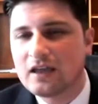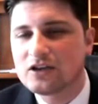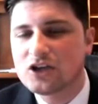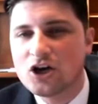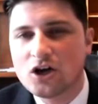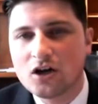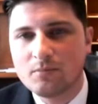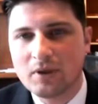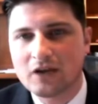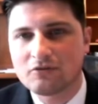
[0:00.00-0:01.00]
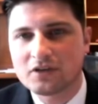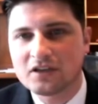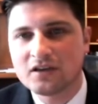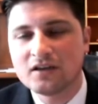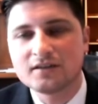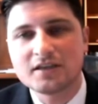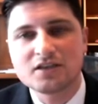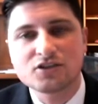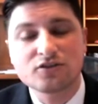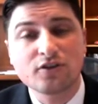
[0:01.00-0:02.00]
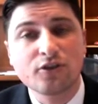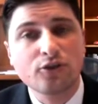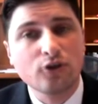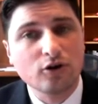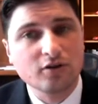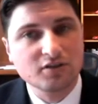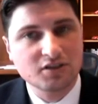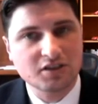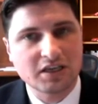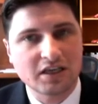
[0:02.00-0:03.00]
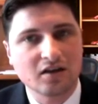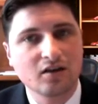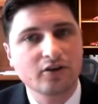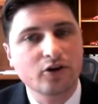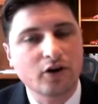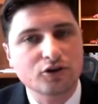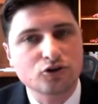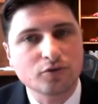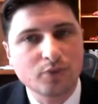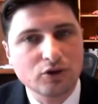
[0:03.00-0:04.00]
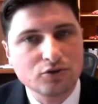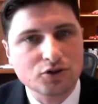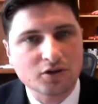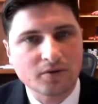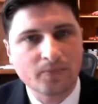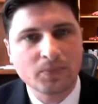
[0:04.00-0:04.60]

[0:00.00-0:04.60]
and compounding leads to the third C, contribution.